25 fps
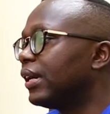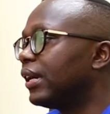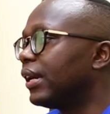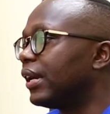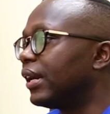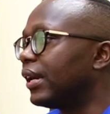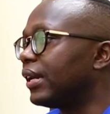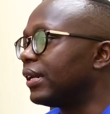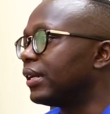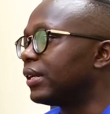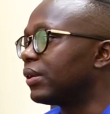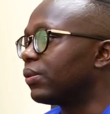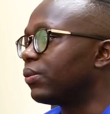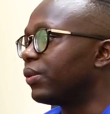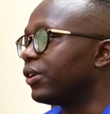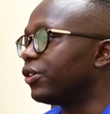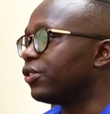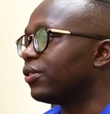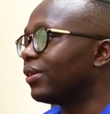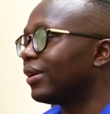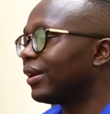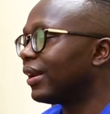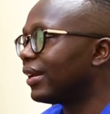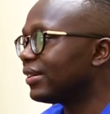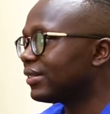And when
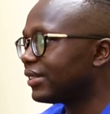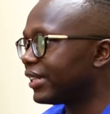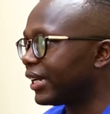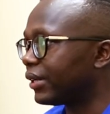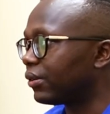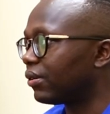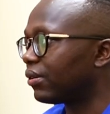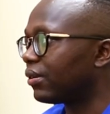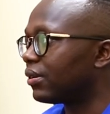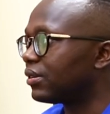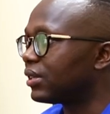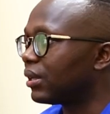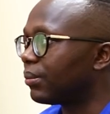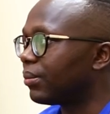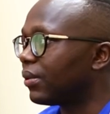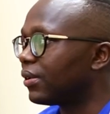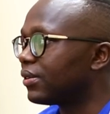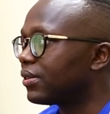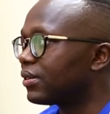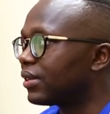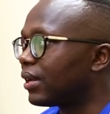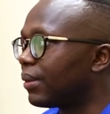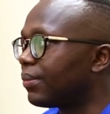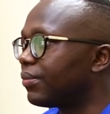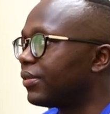you're less ignorant about
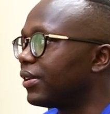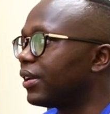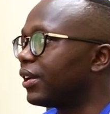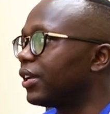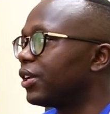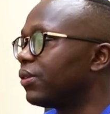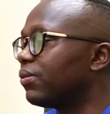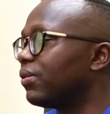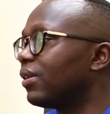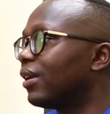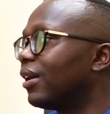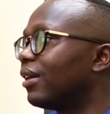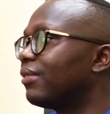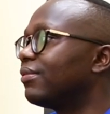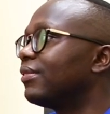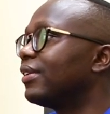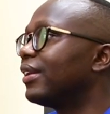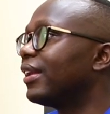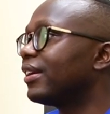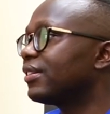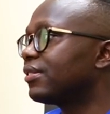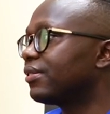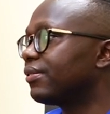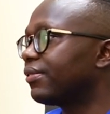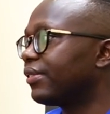something, you will have
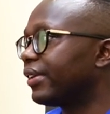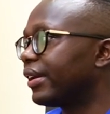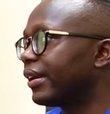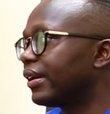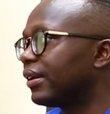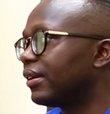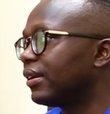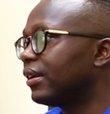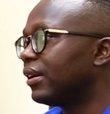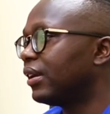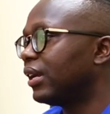less fear.